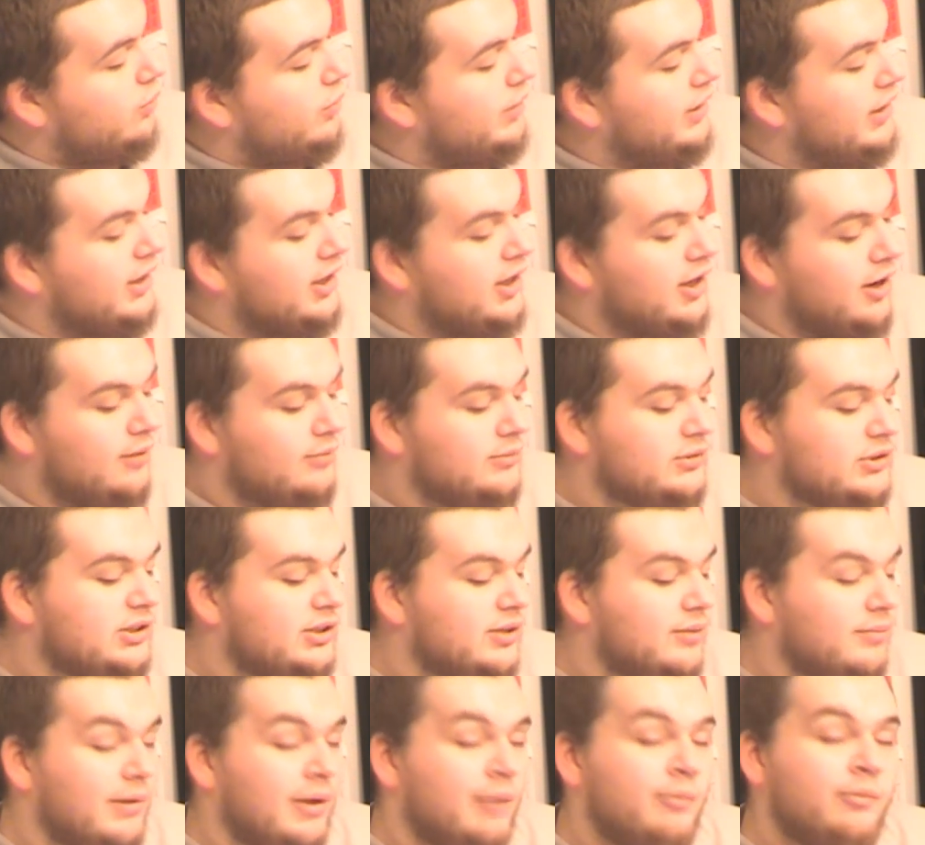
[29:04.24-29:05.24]
when it comes
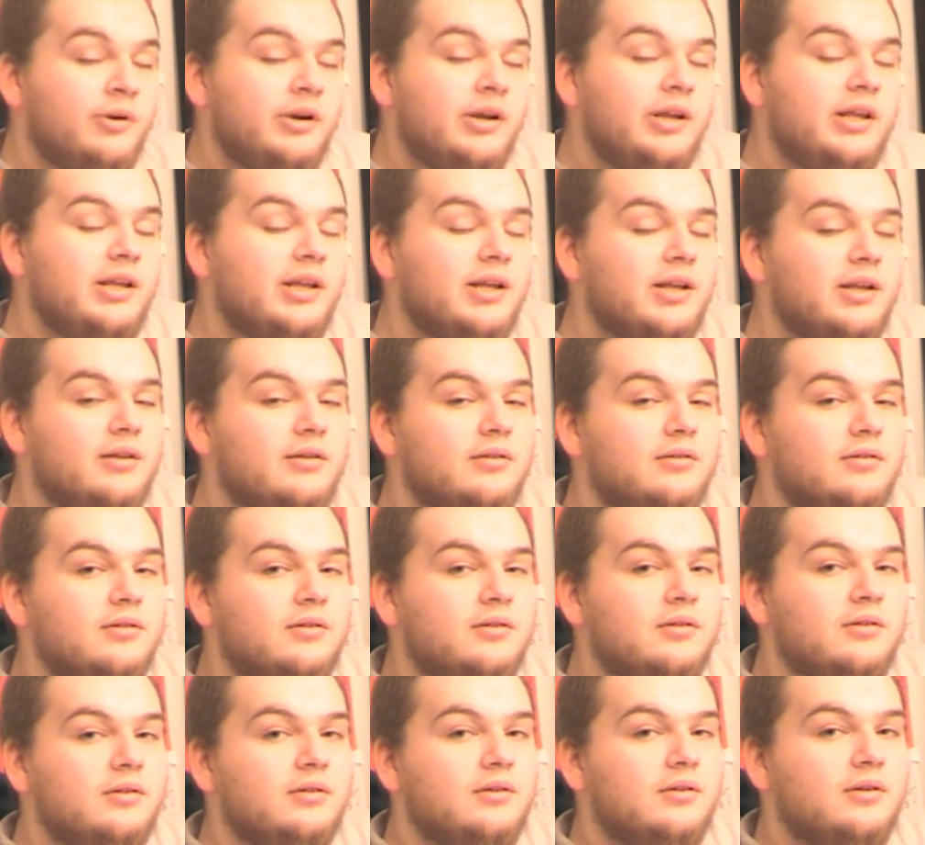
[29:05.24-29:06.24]
to memory
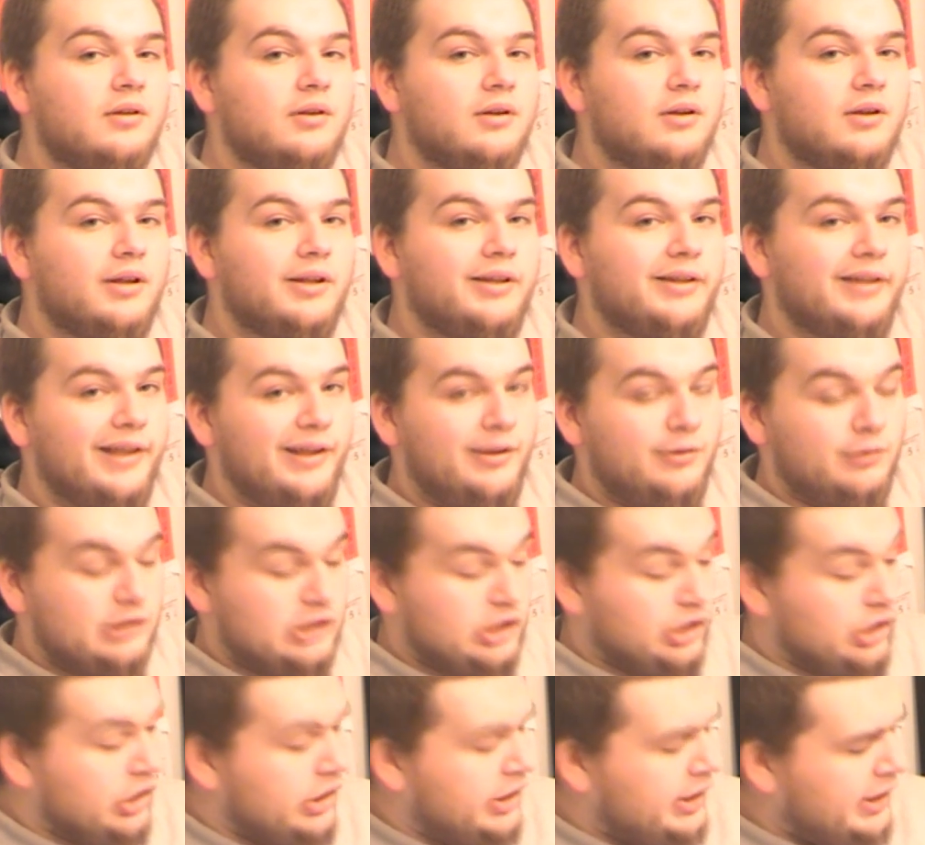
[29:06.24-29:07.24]
and
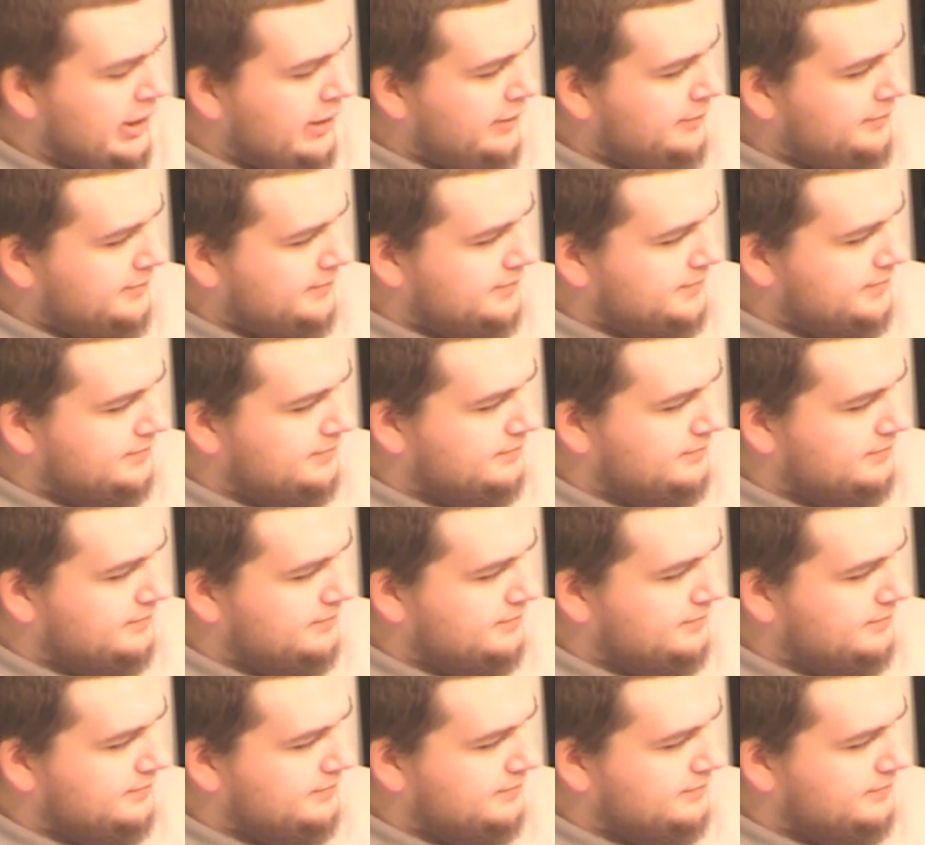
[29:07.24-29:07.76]
language learning.